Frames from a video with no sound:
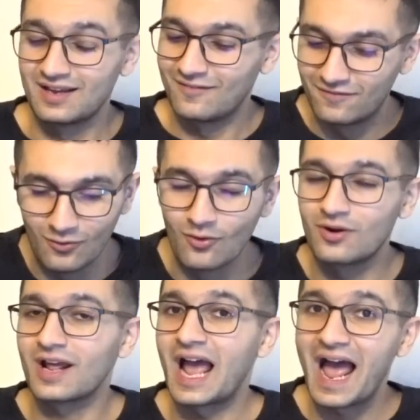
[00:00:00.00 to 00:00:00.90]

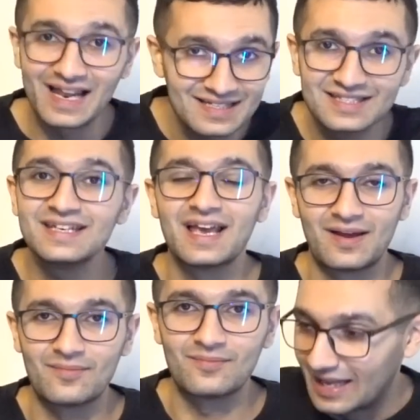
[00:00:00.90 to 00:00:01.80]
Ford, and
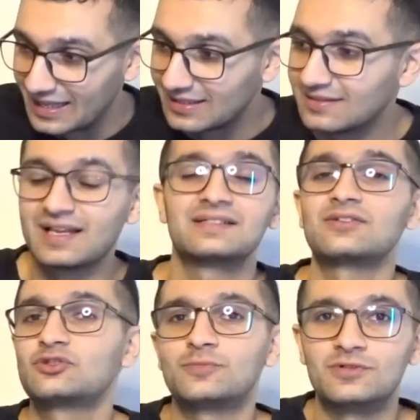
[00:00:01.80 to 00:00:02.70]
GM in Tesla
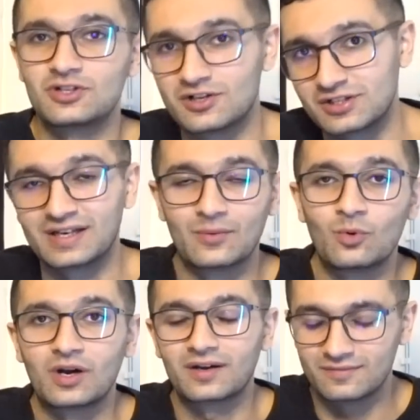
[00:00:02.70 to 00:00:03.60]
supercharging
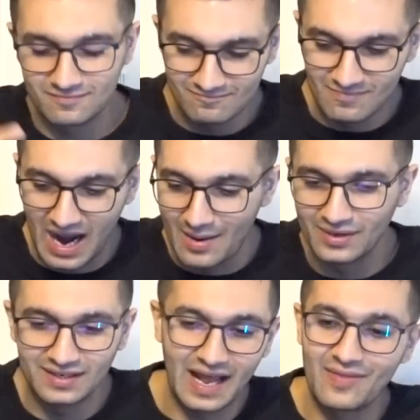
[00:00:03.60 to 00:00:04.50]
network. I
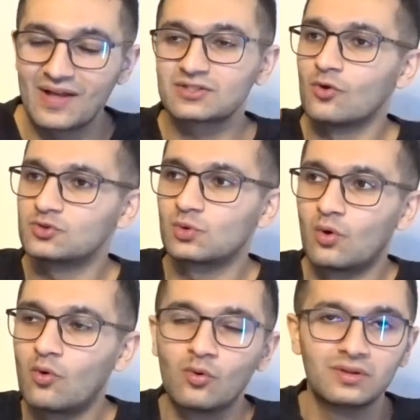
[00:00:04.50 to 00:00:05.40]
mean, and that's also a
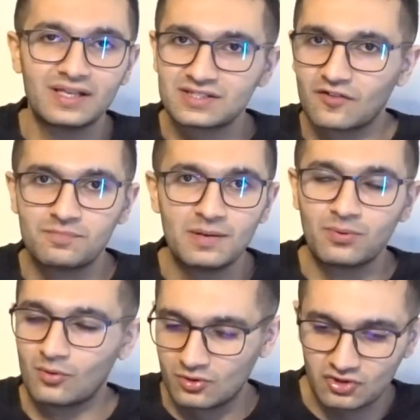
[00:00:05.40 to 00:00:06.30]
whole list of people
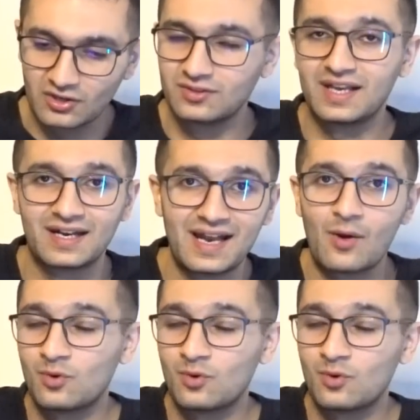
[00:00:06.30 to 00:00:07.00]
who are trying to get it now.